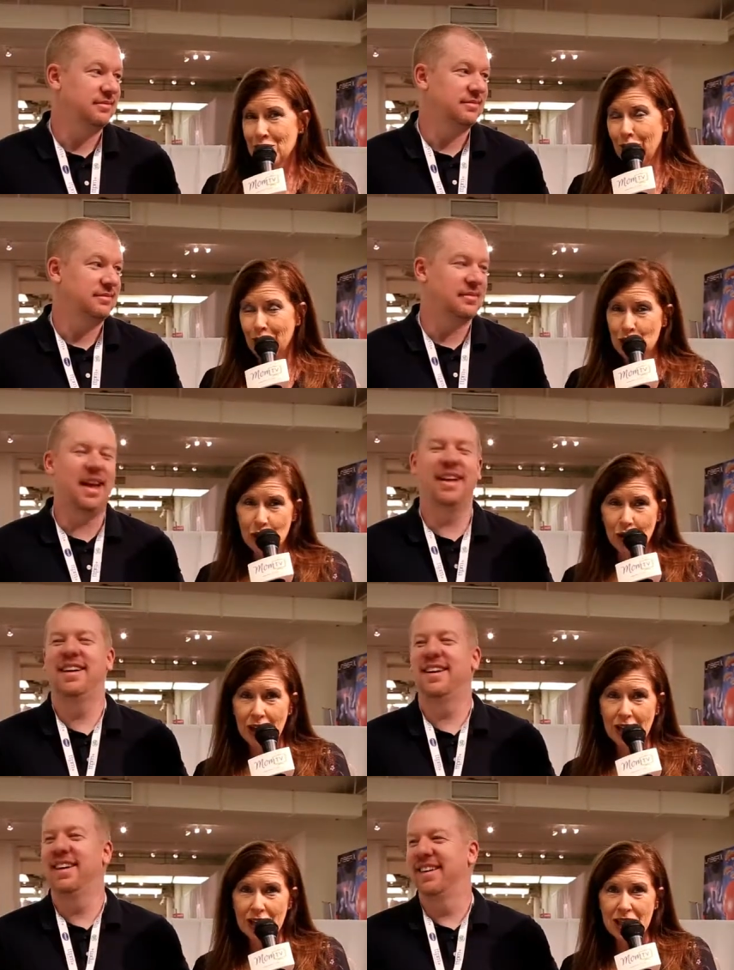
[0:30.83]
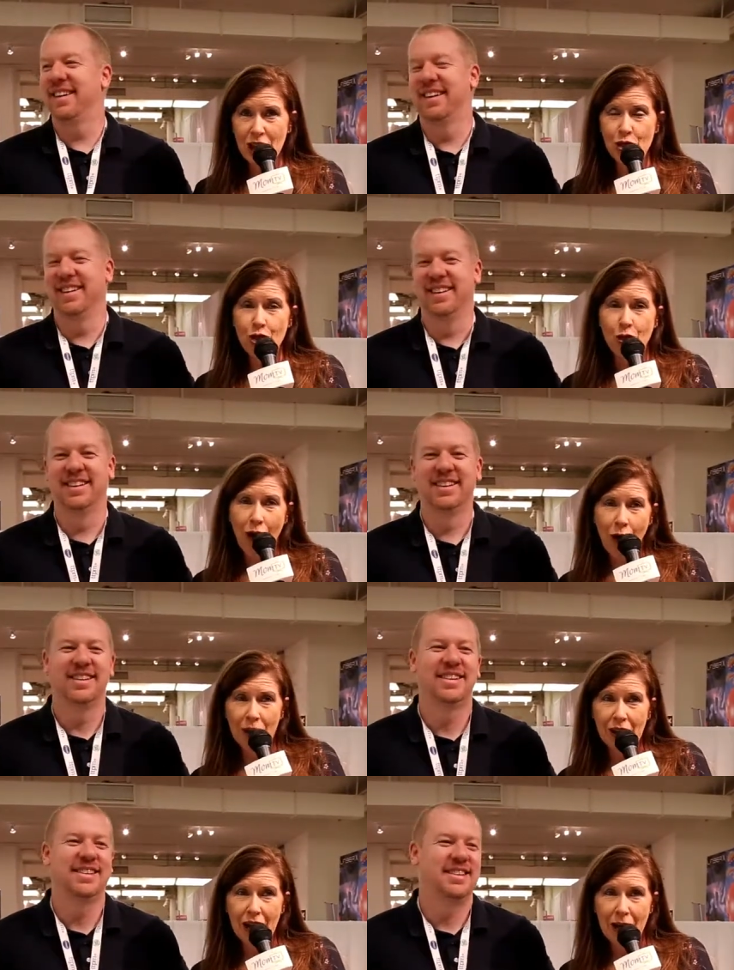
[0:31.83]
Speaker 1: off the trees and throwing
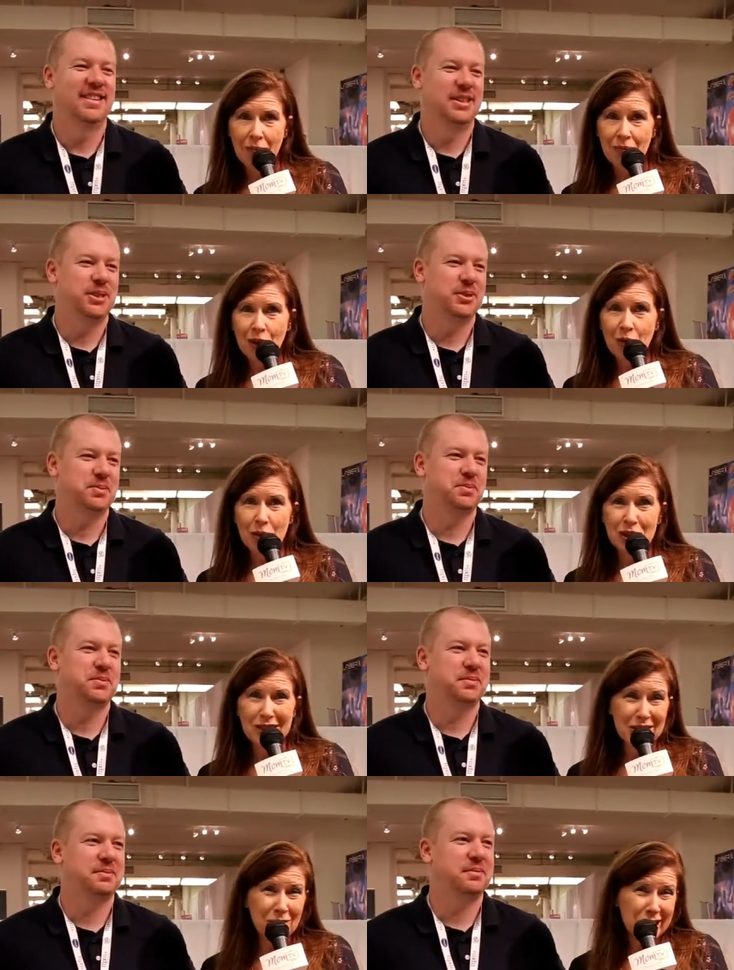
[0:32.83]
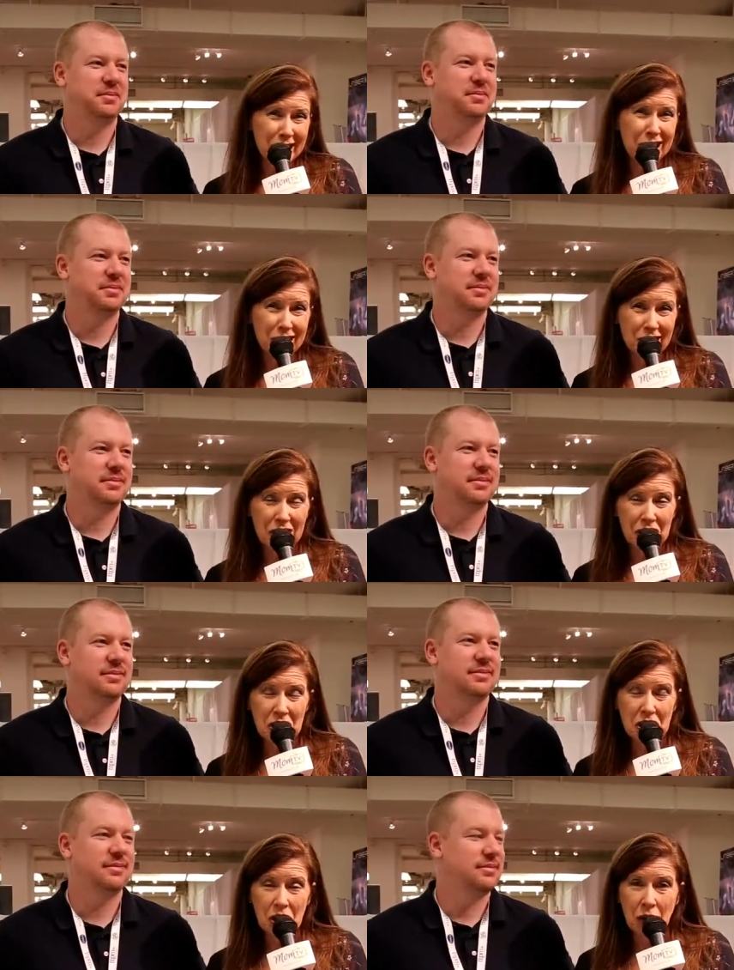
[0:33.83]
them, which isn't really a good thing to
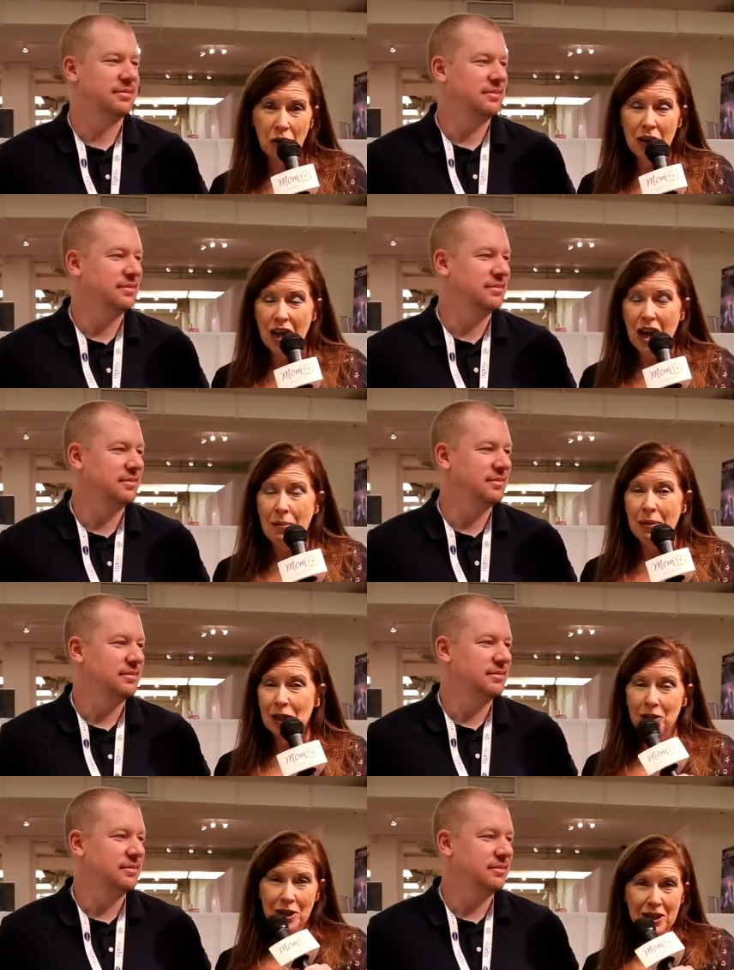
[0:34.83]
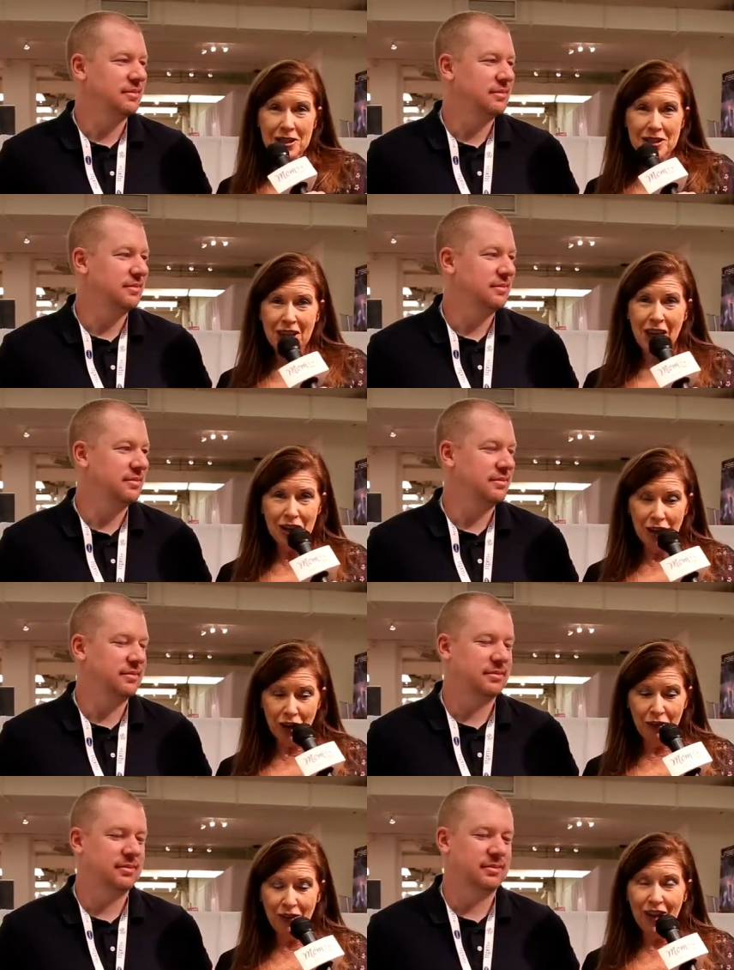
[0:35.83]
do. But Chris and Nerf
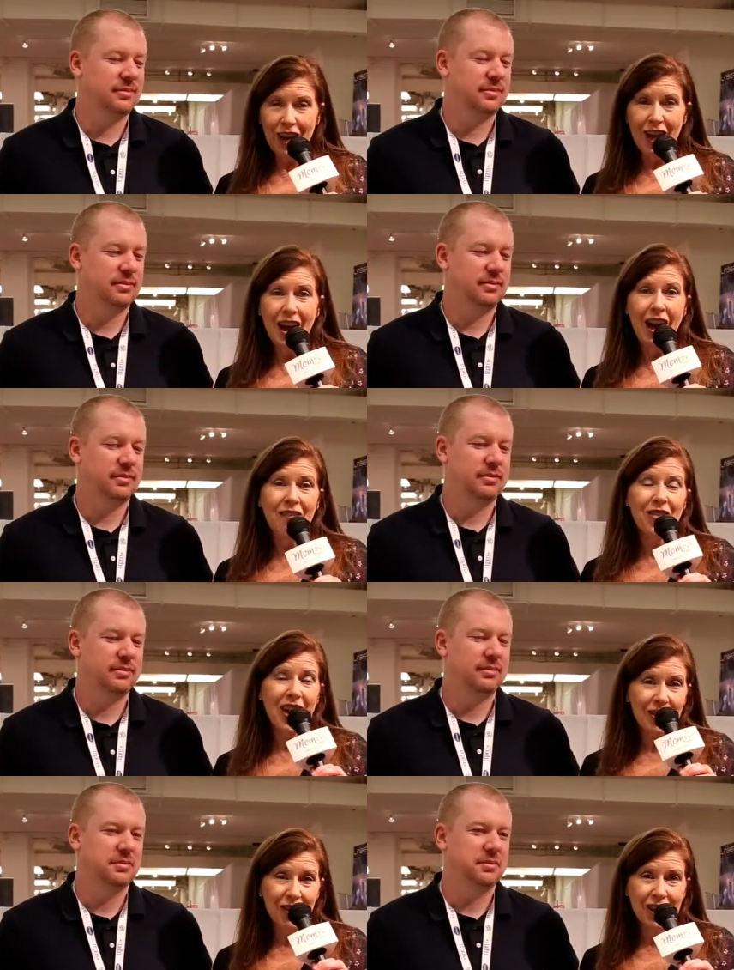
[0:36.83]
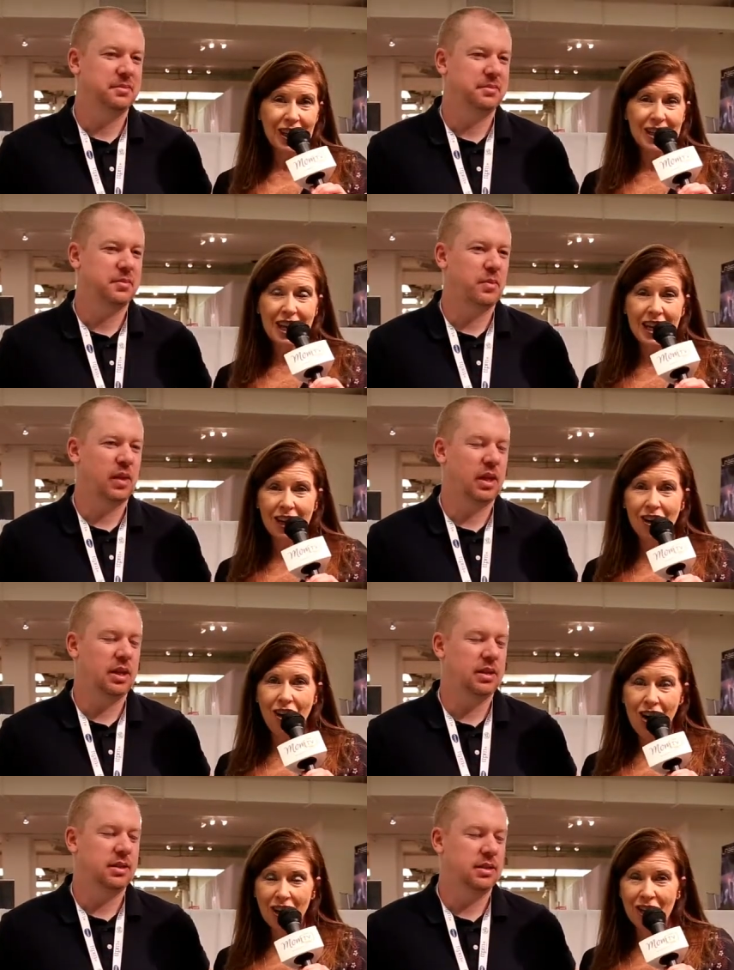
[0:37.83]
have thankfully taken
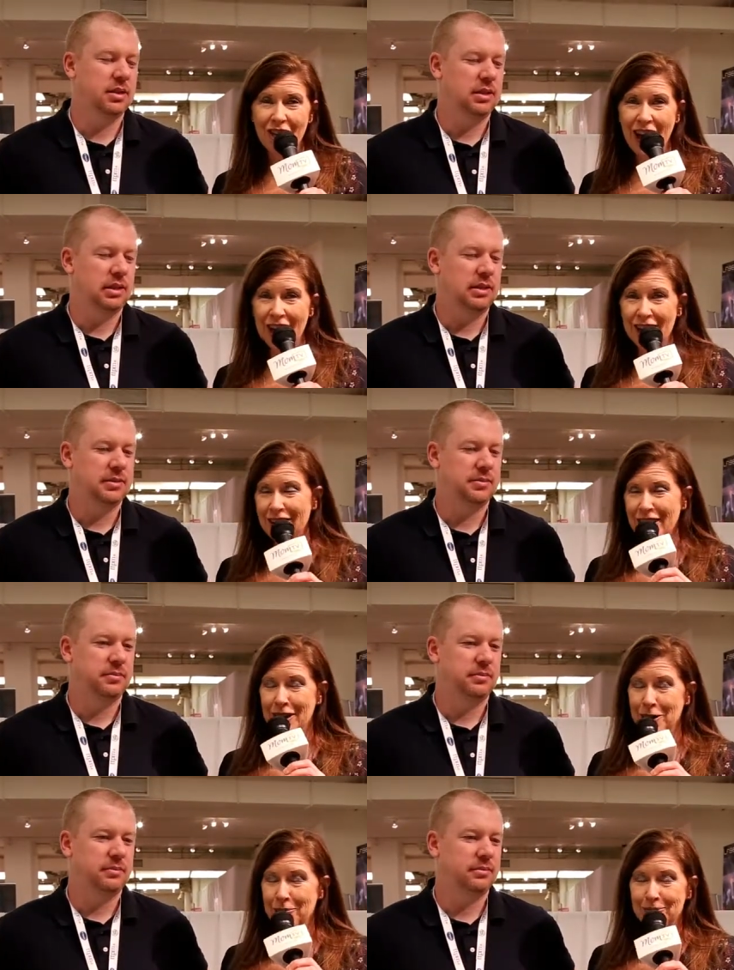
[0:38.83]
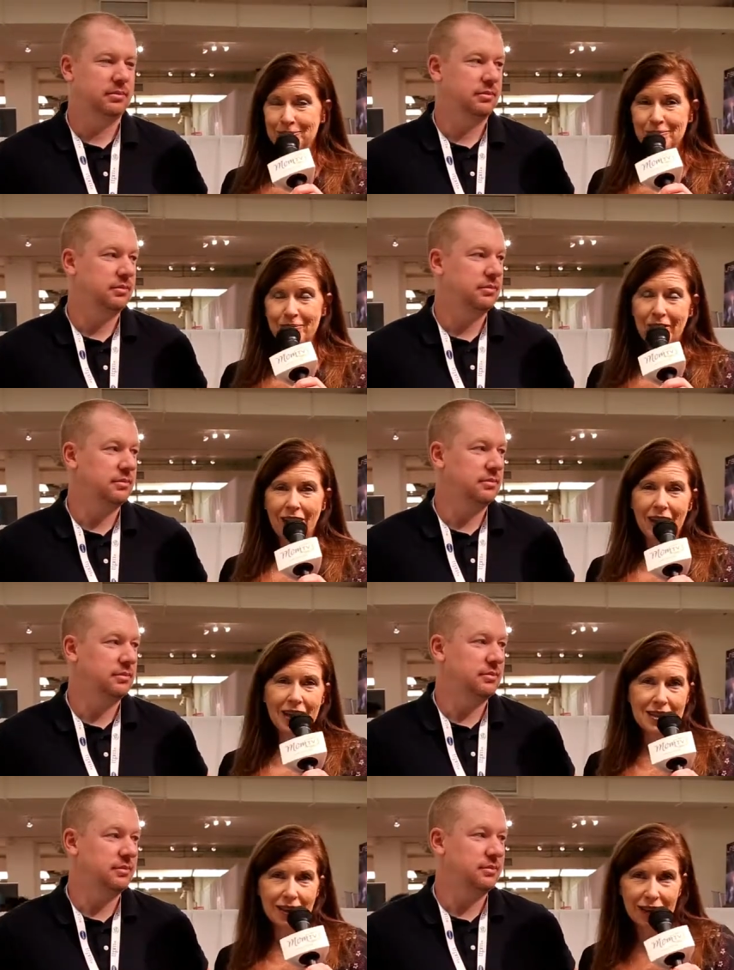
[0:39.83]
all of that, um, I guess,
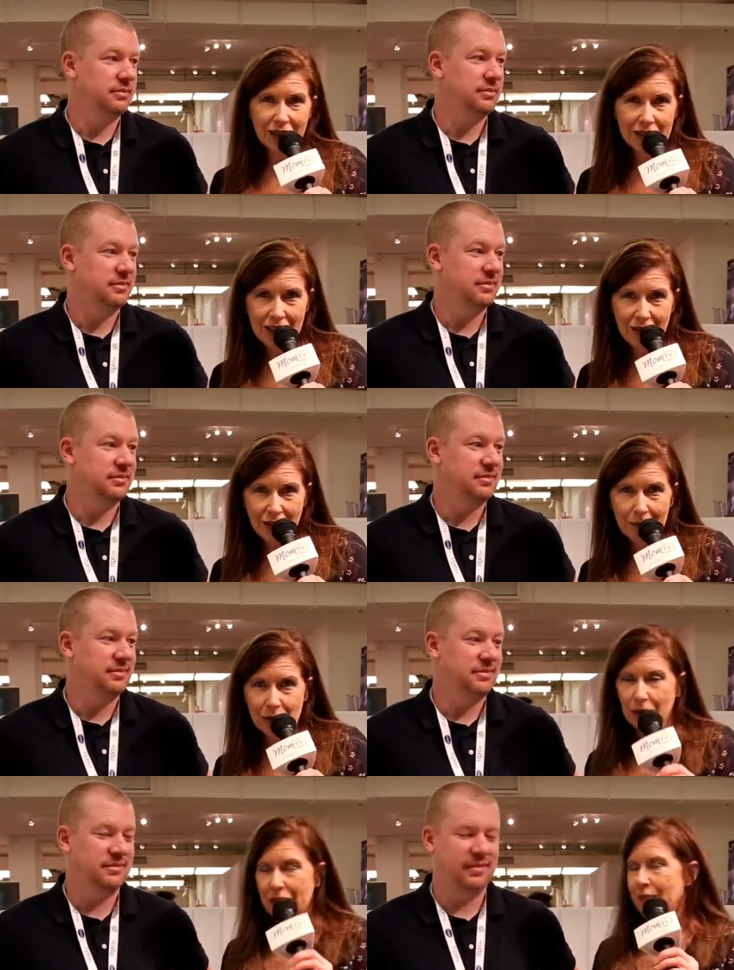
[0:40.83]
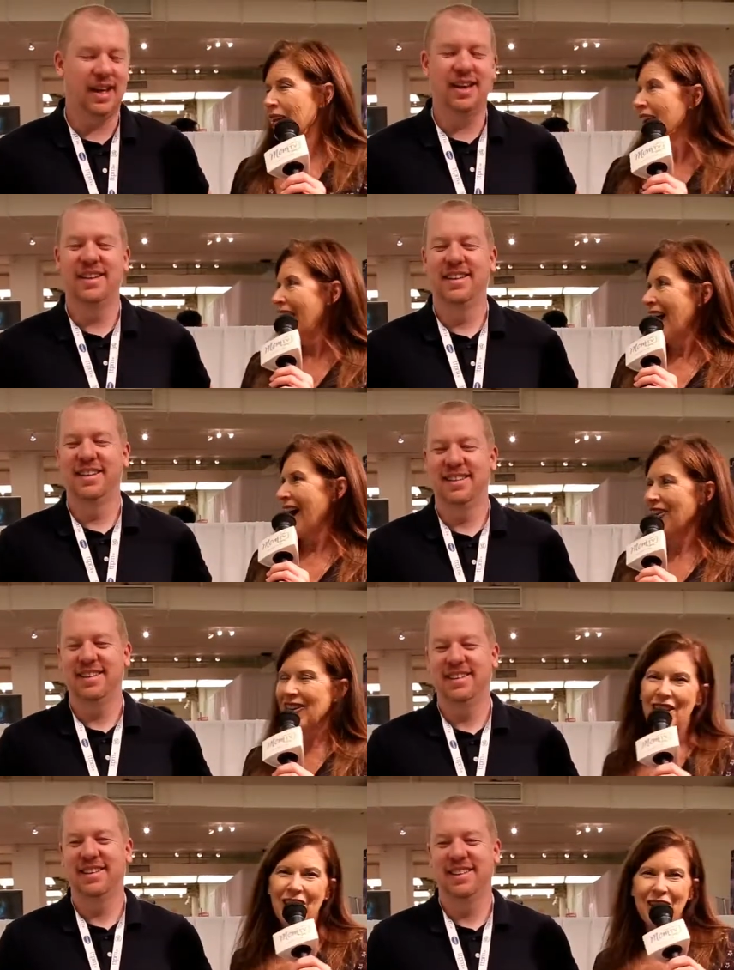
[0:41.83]
illegal stuff I'm doing out
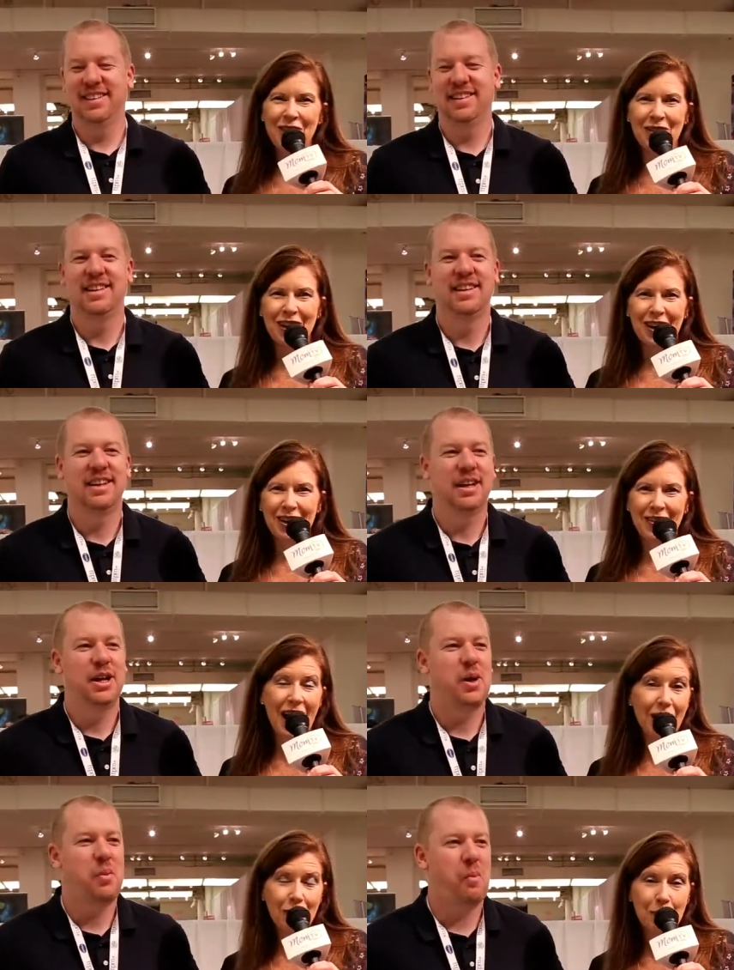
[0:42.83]
of um, out of